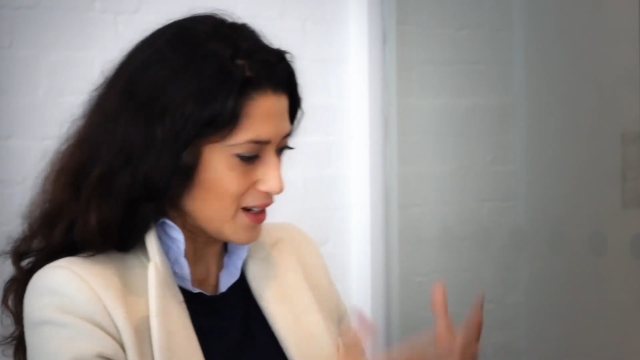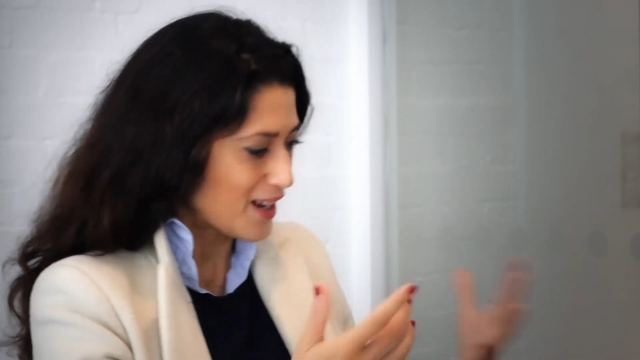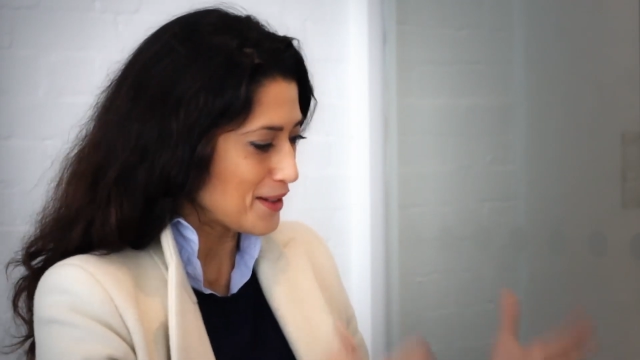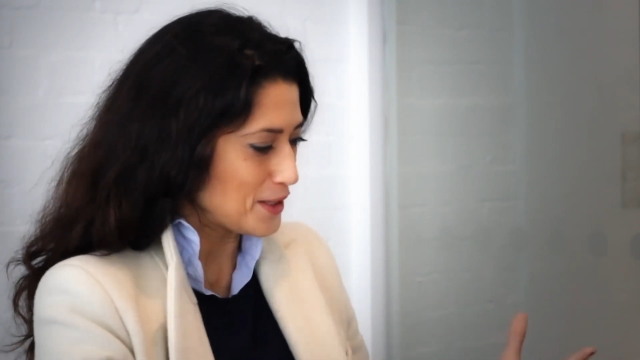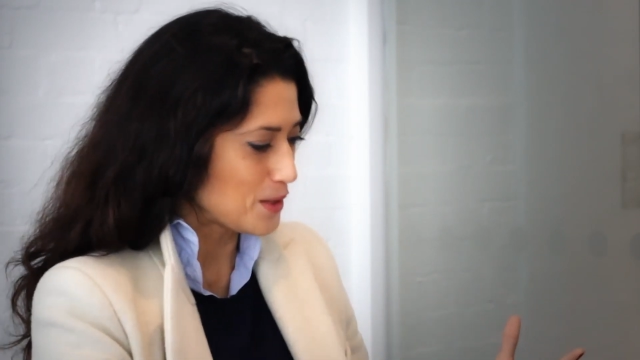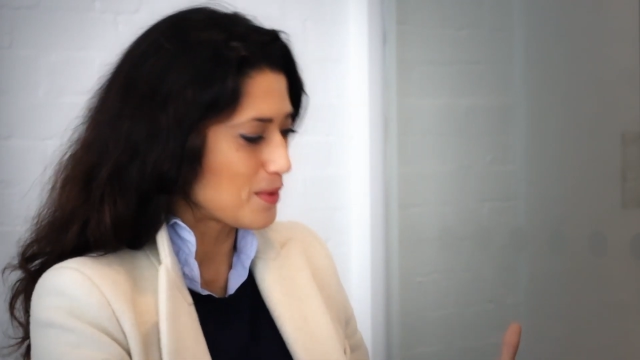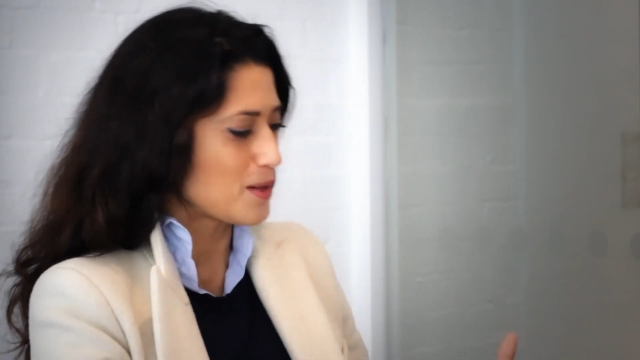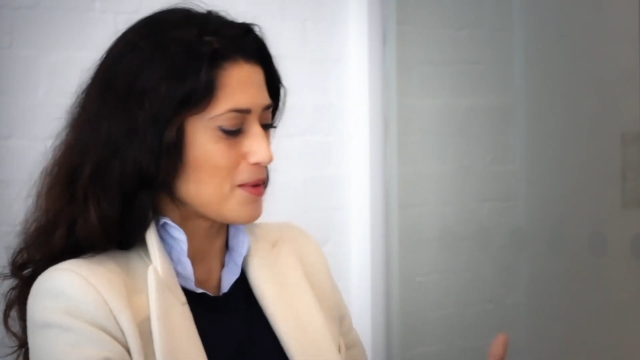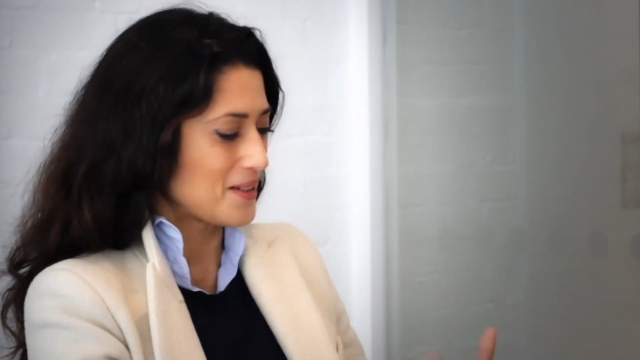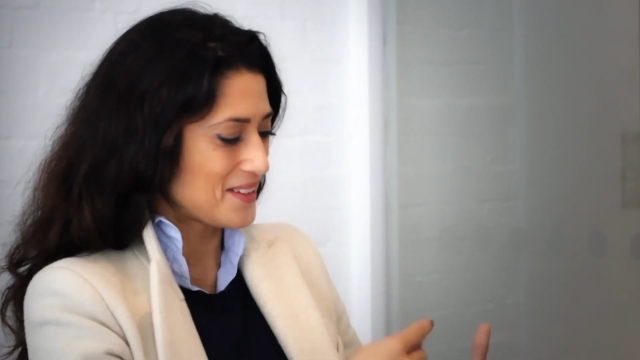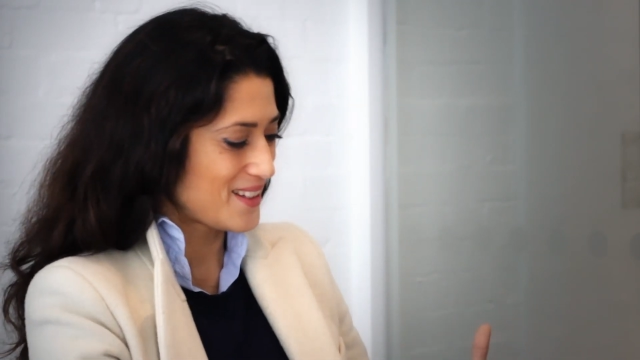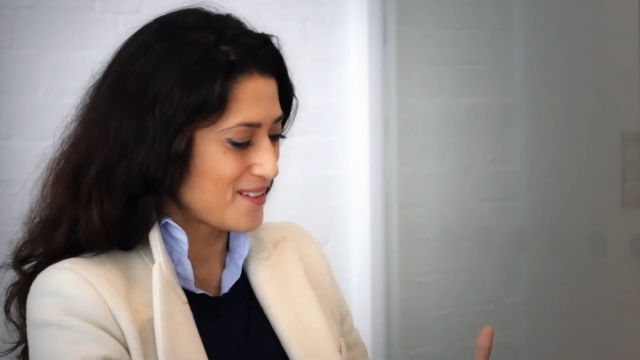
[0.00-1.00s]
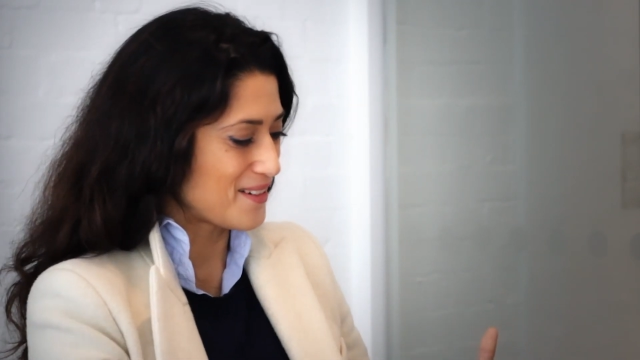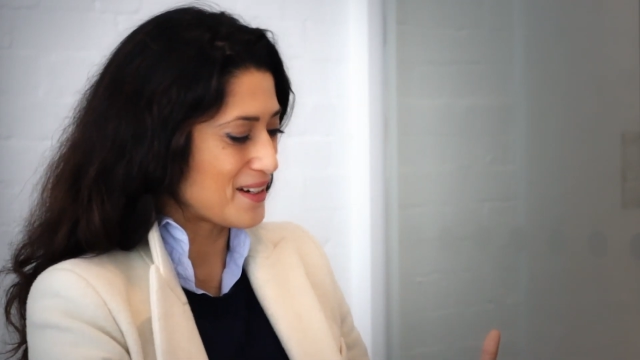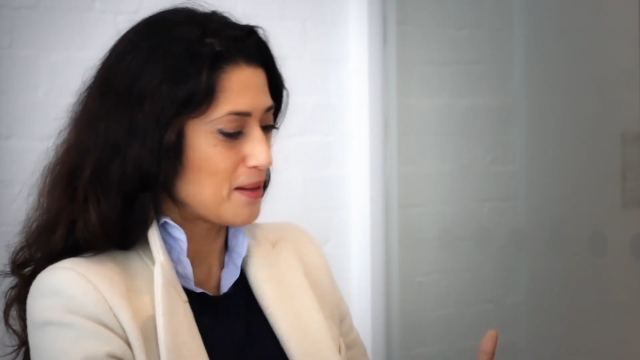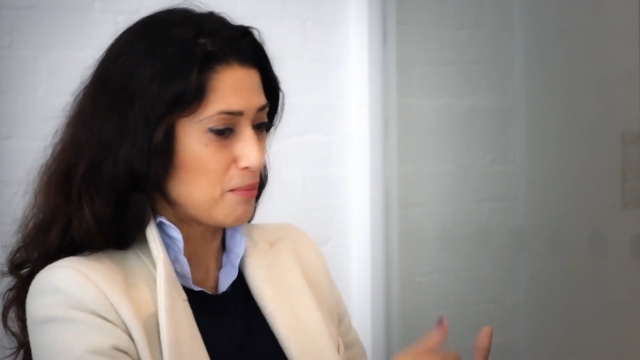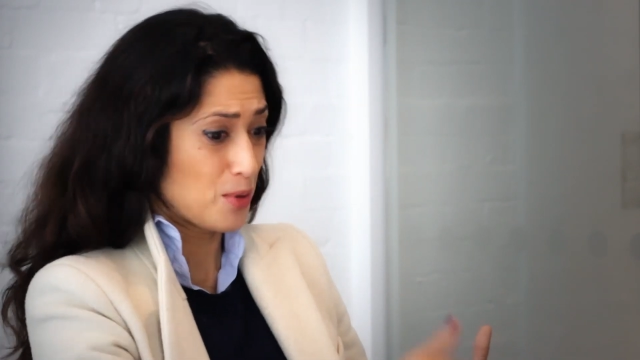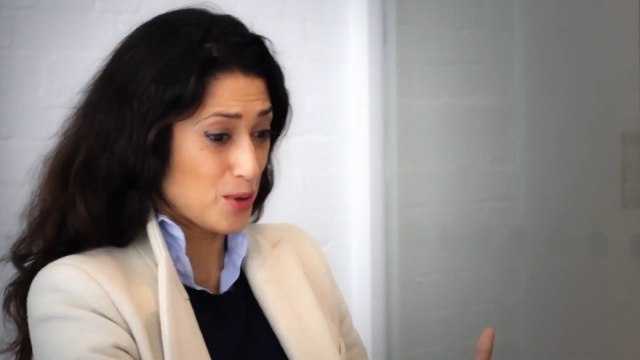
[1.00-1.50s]
It has to be about
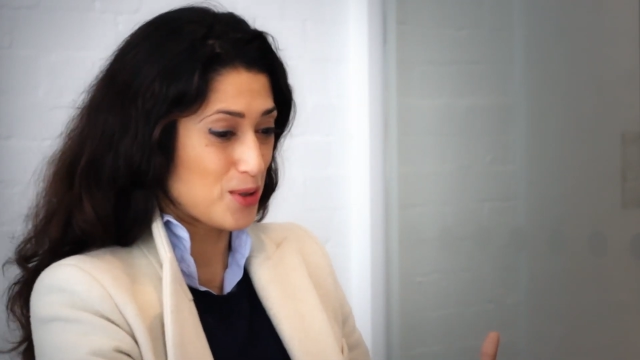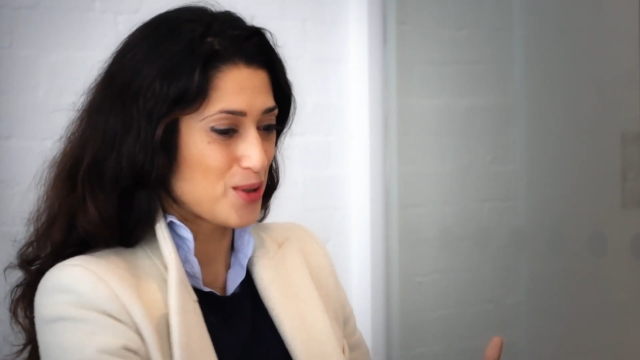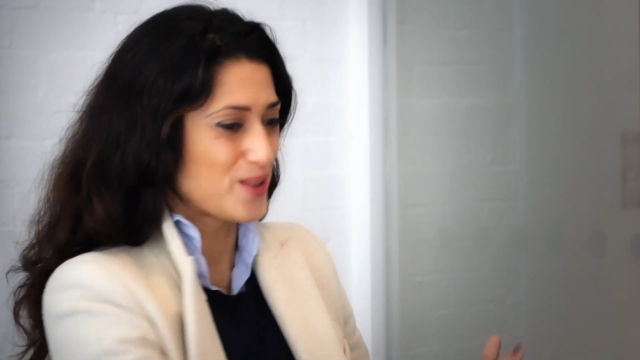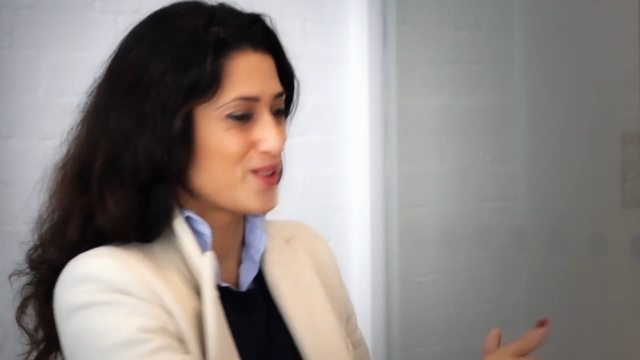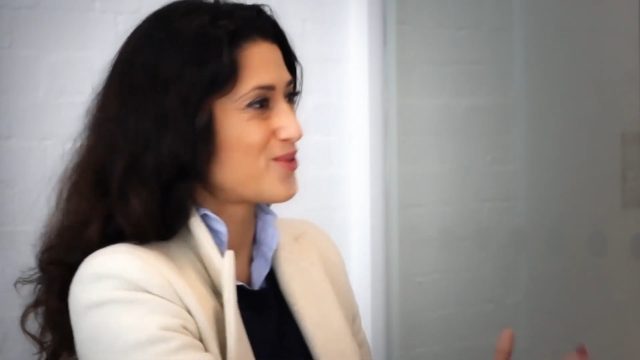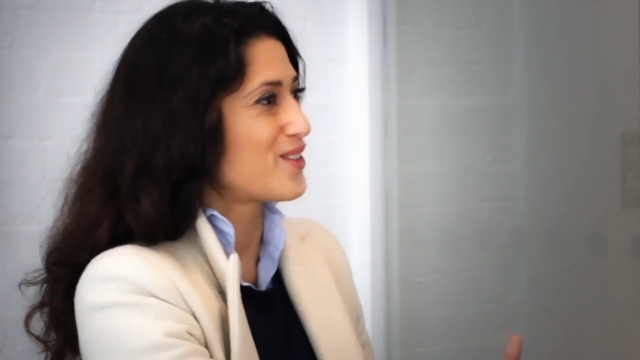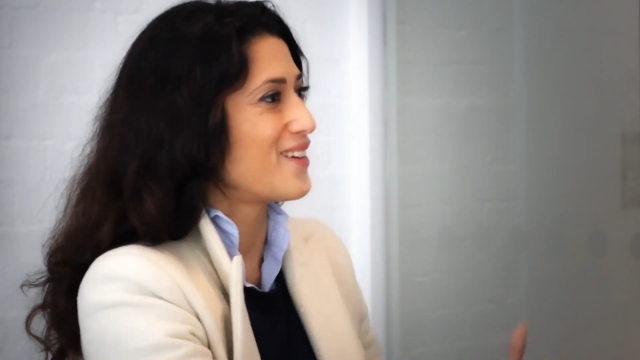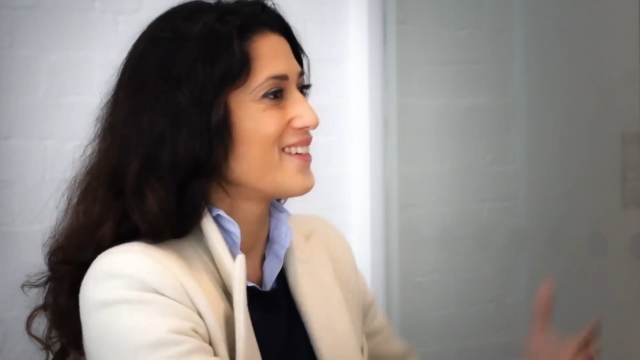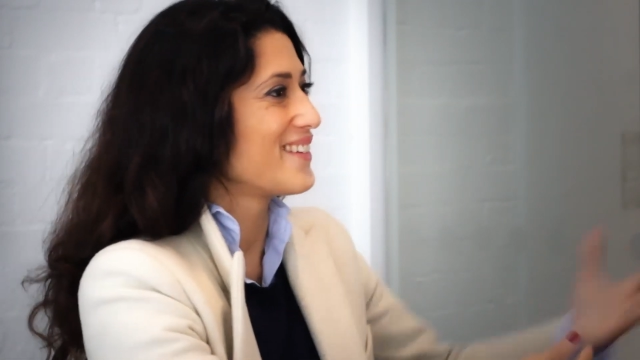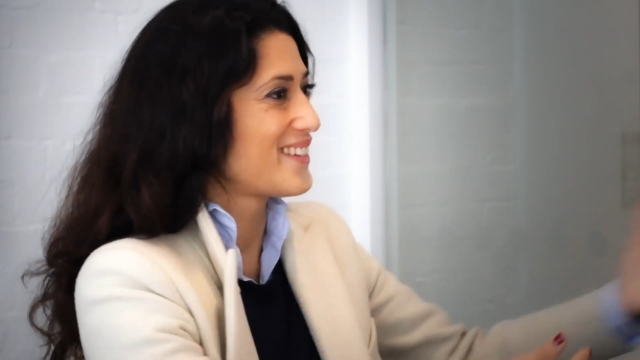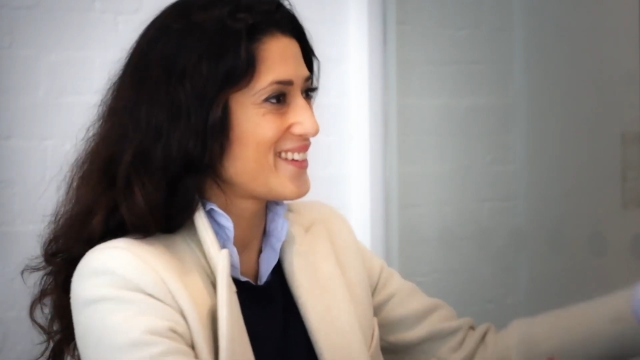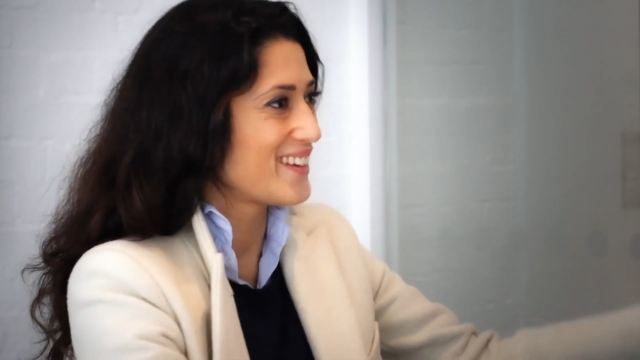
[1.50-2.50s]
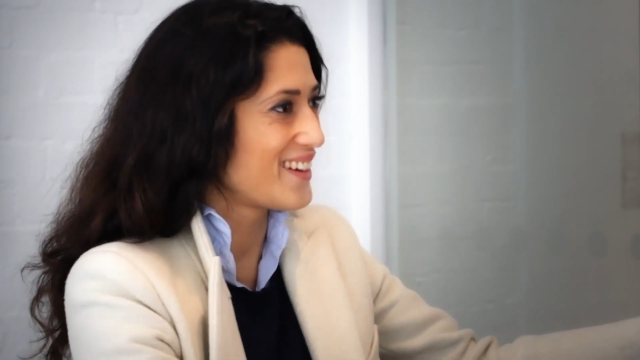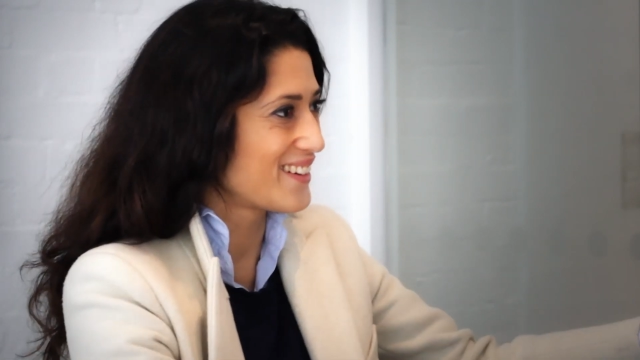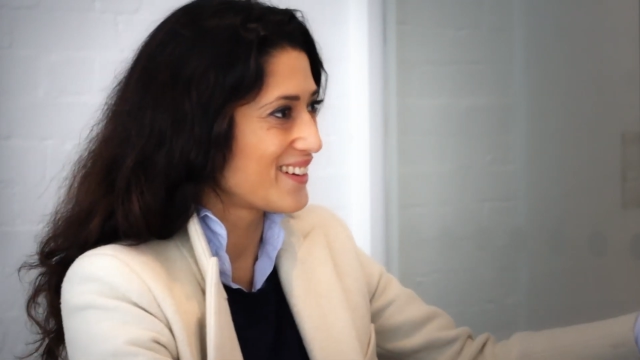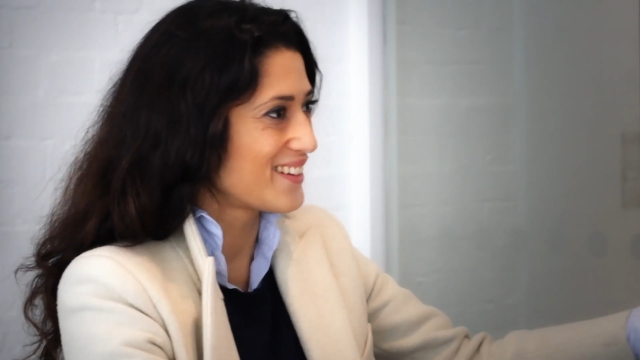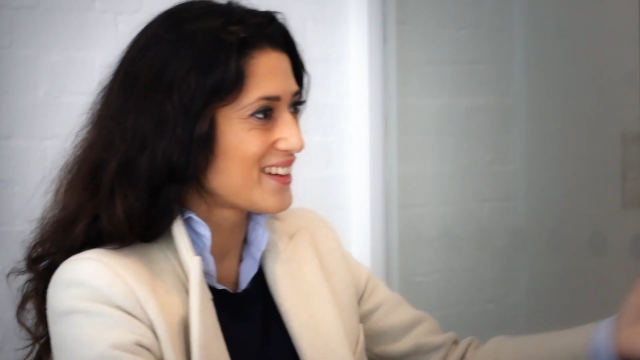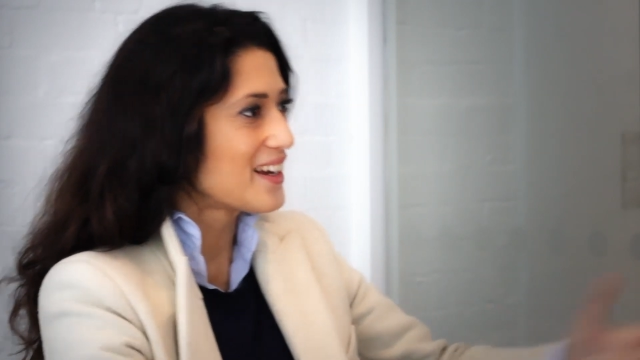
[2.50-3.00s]
Syria, Portugal, France,
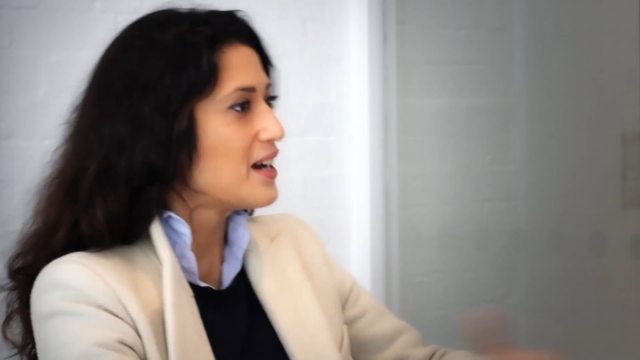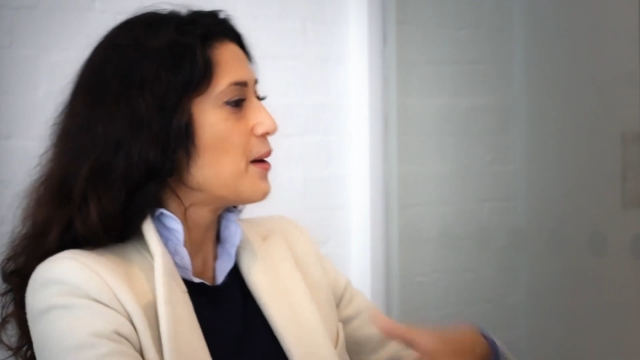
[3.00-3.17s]
England,